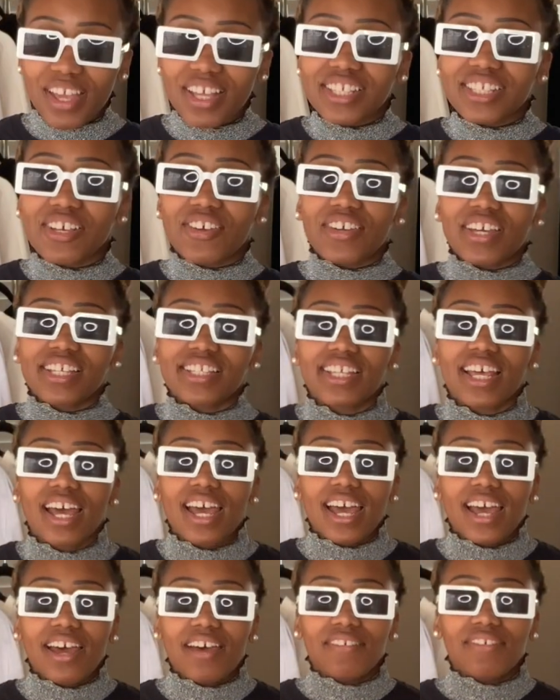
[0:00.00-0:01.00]
So yes, I
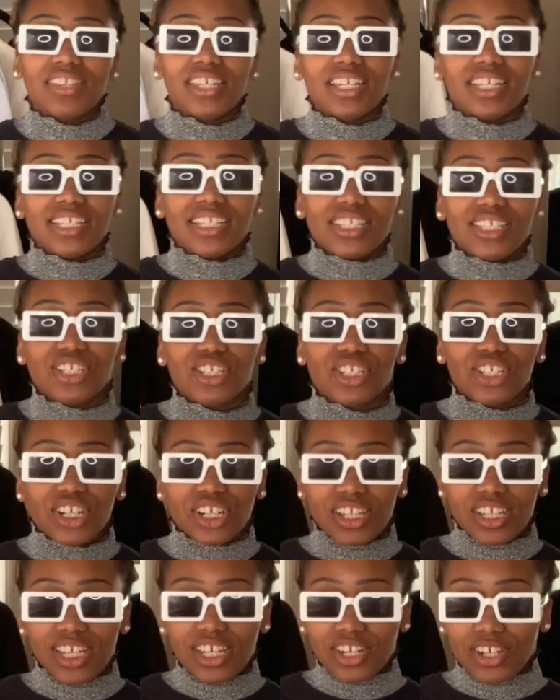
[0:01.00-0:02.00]
have this
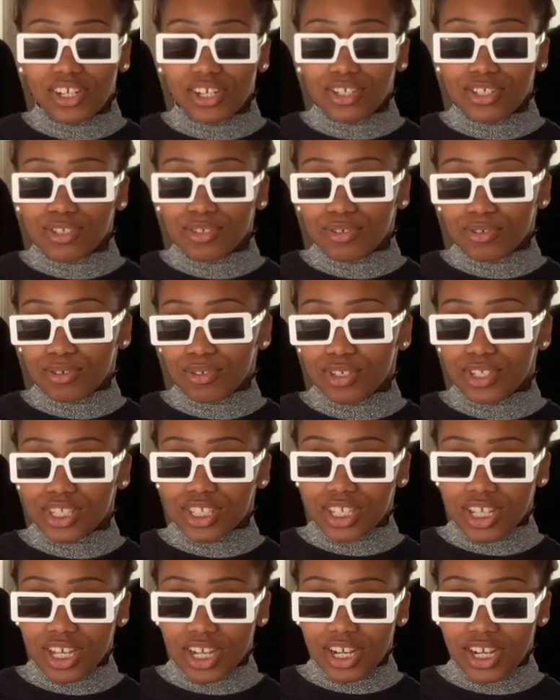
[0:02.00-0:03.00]
cheerleader school
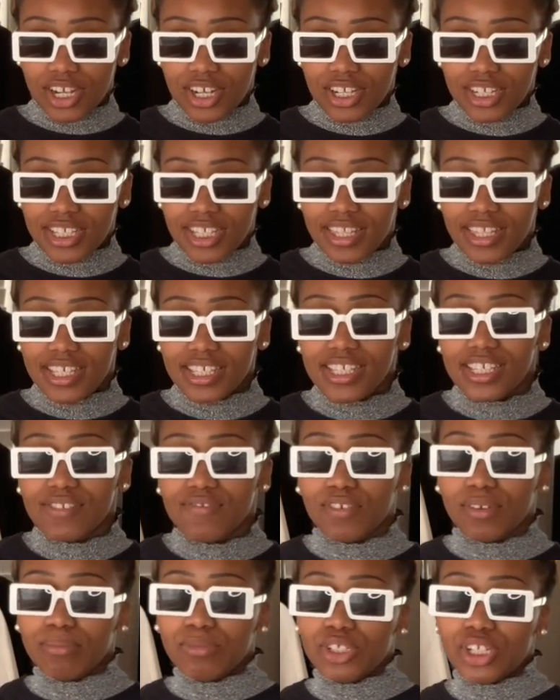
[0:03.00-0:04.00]
skirt. This is
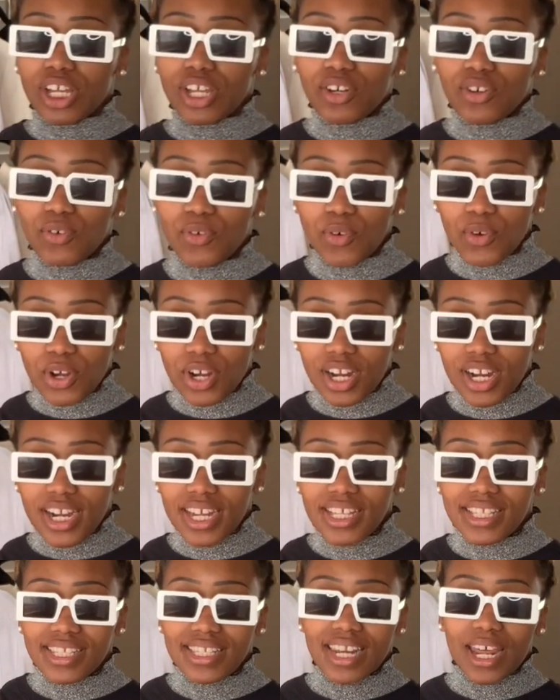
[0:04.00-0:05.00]
from Jet Noir.
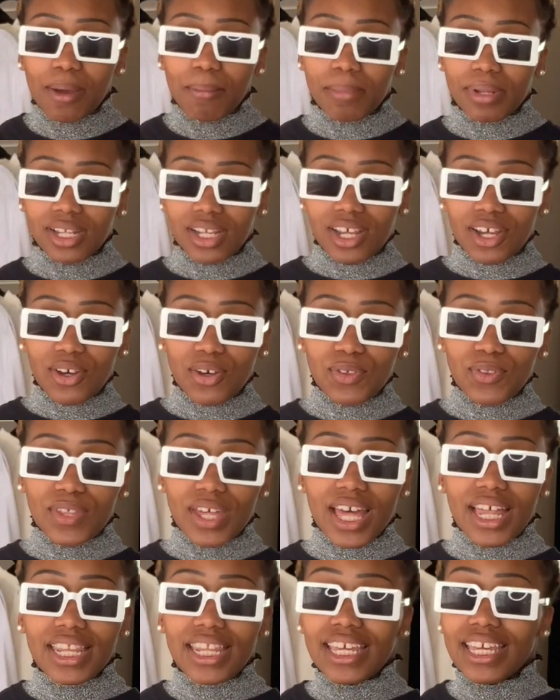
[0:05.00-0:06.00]
It's down below.
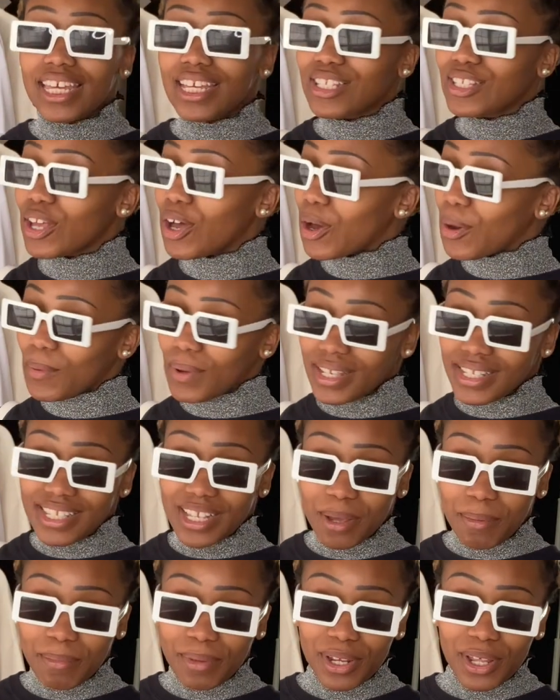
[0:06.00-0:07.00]
That link is always
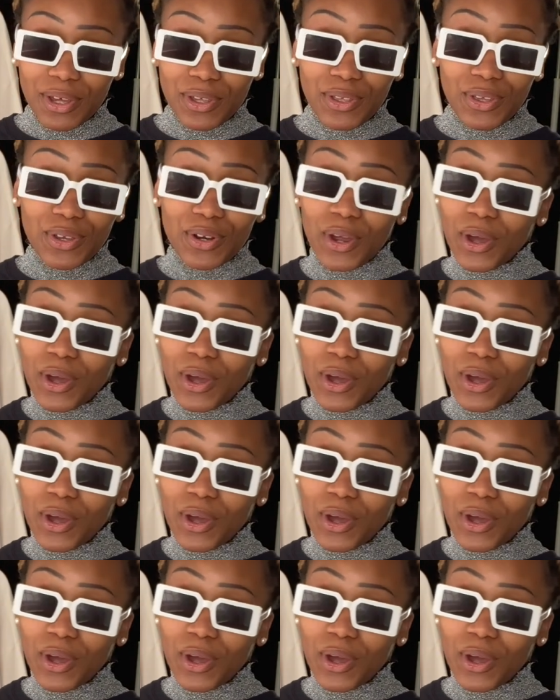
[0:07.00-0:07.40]
down below. You can